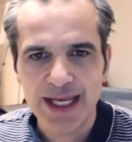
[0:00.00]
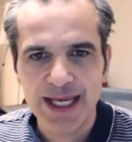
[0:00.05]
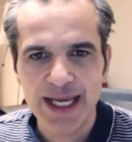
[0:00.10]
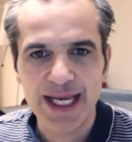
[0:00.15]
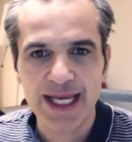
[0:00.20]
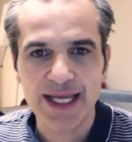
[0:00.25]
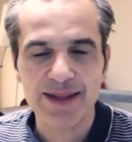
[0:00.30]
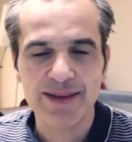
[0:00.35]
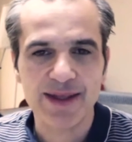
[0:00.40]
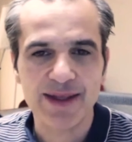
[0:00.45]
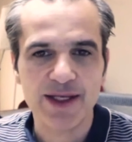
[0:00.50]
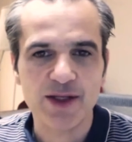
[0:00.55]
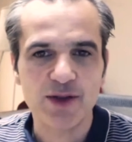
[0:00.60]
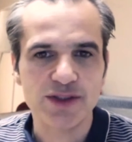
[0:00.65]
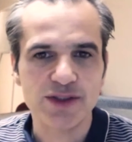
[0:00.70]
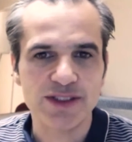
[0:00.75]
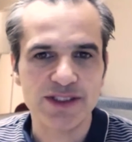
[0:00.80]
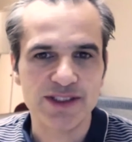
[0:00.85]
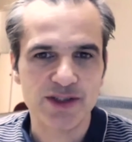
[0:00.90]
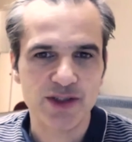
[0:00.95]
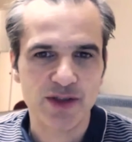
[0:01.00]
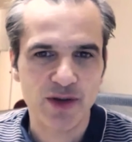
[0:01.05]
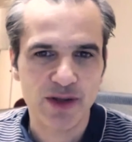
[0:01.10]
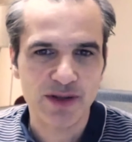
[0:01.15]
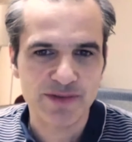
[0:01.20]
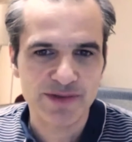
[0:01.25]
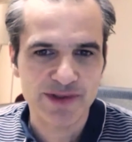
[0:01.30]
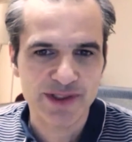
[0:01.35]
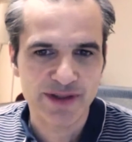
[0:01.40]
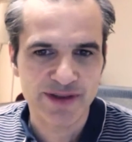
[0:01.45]
and they couldn't
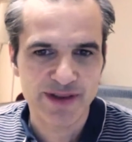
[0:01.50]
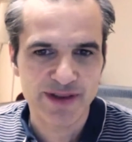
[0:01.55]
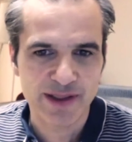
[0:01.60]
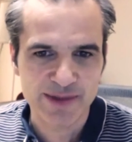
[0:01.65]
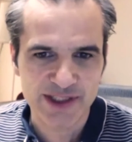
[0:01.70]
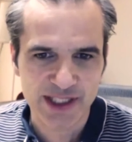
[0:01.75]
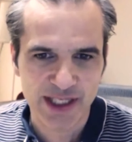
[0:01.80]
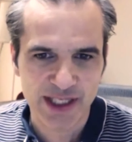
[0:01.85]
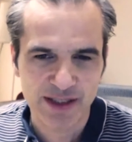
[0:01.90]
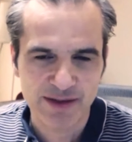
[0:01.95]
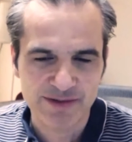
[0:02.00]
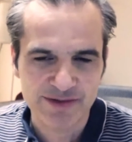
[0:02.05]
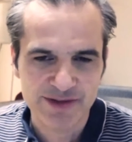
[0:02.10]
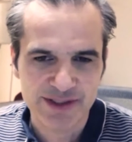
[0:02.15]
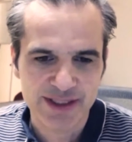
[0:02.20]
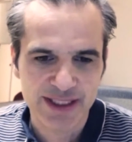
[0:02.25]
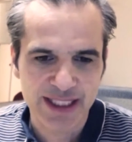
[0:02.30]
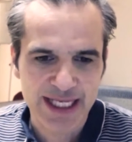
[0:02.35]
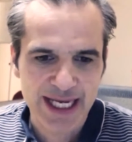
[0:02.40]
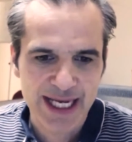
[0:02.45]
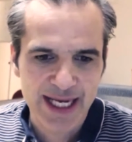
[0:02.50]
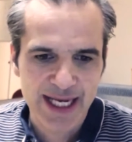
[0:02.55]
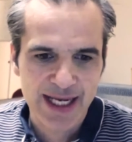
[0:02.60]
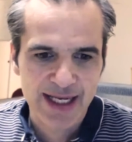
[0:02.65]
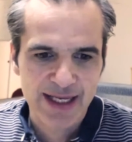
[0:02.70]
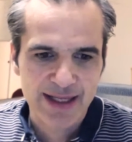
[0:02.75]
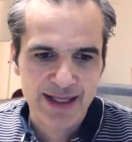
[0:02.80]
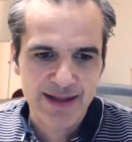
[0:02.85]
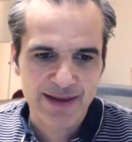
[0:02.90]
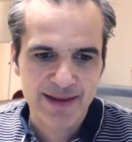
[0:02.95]
solve it themselves.
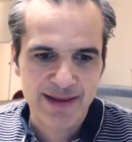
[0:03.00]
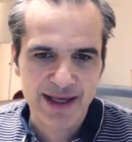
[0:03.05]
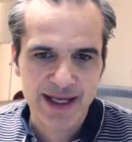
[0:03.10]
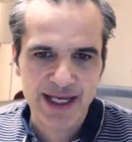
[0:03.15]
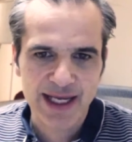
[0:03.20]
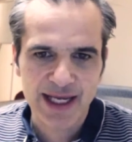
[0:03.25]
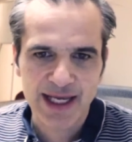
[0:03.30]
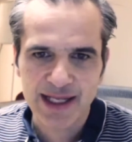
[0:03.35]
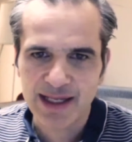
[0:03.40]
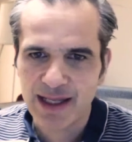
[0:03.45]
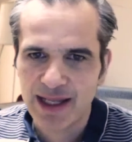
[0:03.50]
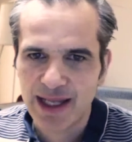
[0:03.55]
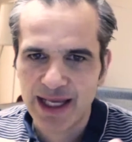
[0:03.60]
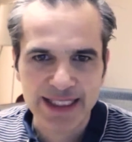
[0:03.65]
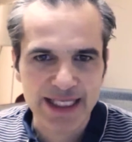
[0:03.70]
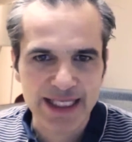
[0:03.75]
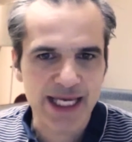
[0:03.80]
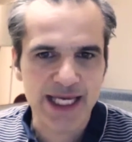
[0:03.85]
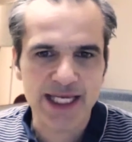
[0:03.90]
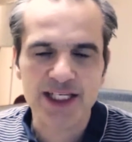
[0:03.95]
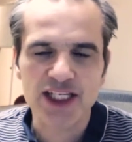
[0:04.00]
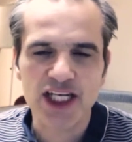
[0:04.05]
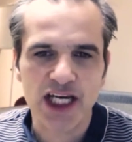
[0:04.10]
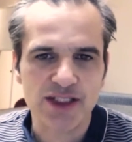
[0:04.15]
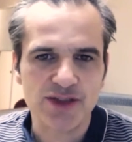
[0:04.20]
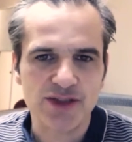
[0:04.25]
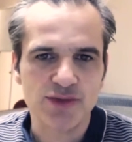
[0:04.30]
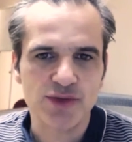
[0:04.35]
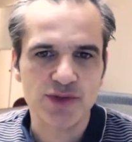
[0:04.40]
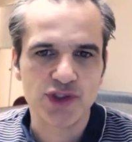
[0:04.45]
Yeah, they had like
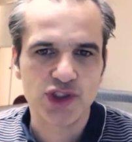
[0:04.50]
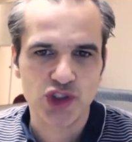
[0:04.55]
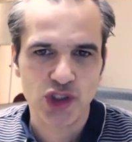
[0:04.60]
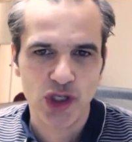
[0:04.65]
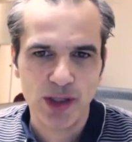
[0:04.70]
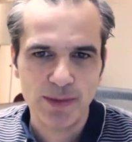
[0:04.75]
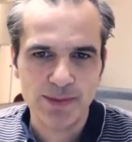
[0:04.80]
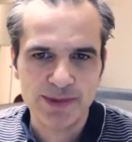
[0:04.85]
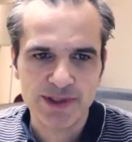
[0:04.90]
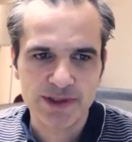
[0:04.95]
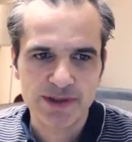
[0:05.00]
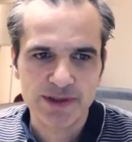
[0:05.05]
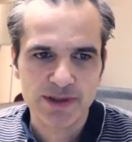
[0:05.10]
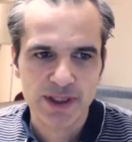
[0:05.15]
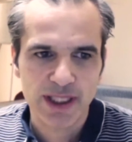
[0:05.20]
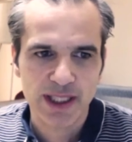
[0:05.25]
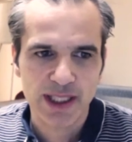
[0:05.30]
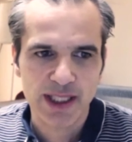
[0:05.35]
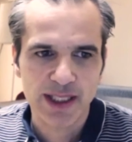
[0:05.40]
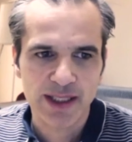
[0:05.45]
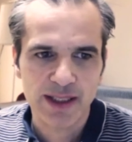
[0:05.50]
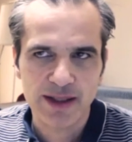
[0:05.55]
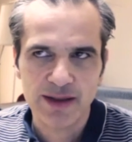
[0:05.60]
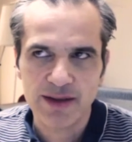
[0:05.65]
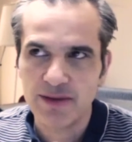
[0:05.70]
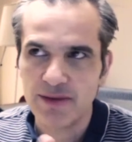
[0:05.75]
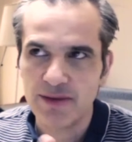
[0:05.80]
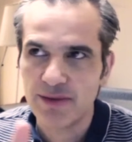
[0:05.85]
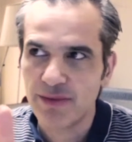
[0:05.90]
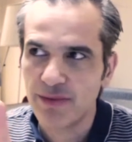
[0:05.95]
800 shops
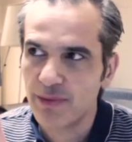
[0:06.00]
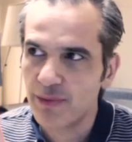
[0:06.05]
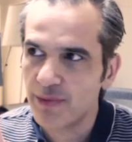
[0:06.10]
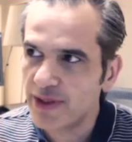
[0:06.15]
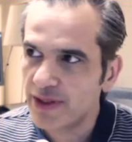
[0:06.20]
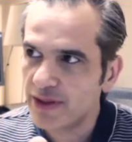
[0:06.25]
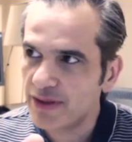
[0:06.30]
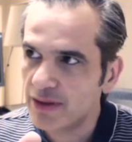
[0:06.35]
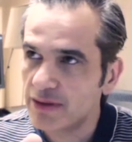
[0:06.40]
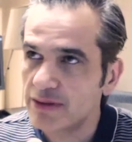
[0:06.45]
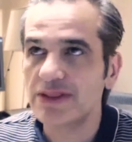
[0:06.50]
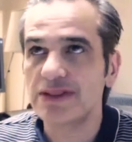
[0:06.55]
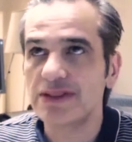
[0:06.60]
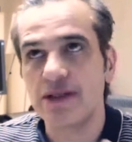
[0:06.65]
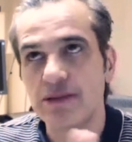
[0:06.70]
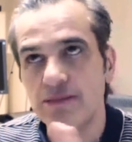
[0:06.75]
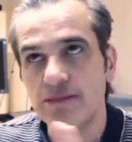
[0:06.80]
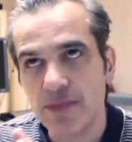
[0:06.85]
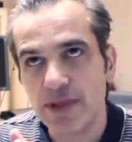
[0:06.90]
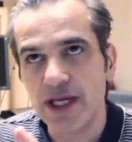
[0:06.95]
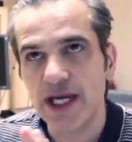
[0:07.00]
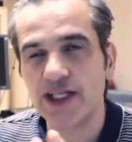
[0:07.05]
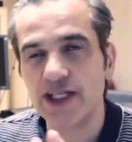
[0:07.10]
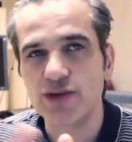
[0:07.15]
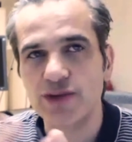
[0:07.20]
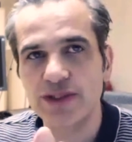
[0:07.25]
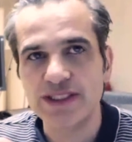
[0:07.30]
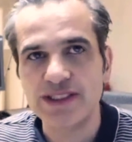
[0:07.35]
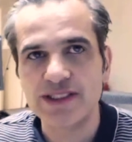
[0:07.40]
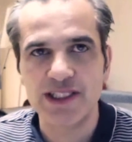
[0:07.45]
and
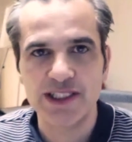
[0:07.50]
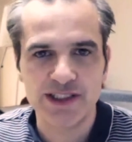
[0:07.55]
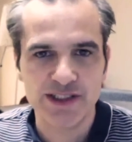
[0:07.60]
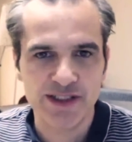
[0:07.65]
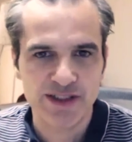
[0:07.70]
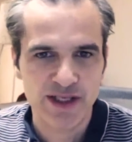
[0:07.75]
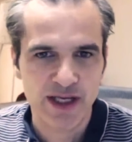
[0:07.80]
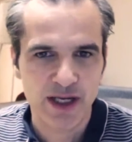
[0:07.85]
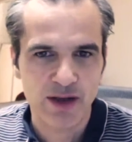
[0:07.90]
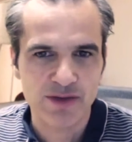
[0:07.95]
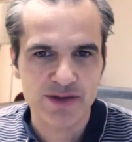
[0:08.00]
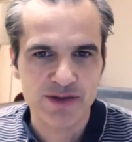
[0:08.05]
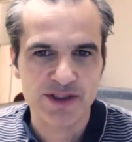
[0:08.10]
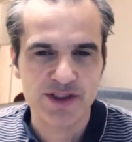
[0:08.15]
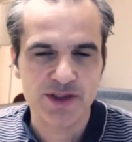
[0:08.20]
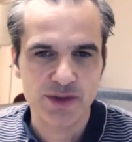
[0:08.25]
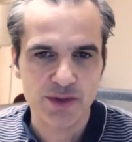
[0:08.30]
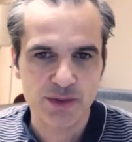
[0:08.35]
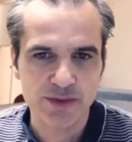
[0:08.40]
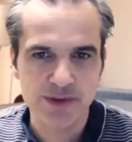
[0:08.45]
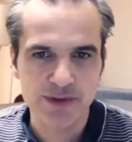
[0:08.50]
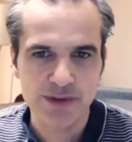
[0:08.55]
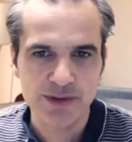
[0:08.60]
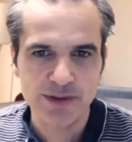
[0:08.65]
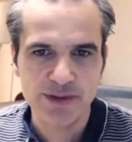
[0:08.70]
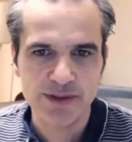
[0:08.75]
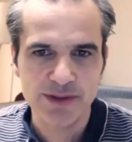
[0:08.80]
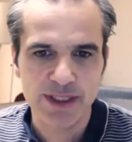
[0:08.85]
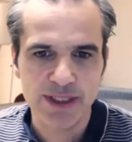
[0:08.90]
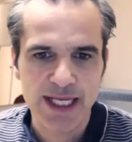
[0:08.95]
6,000
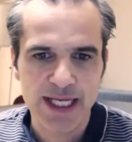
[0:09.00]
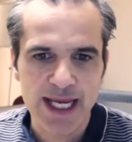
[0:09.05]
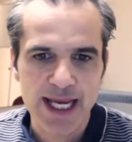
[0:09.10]
users.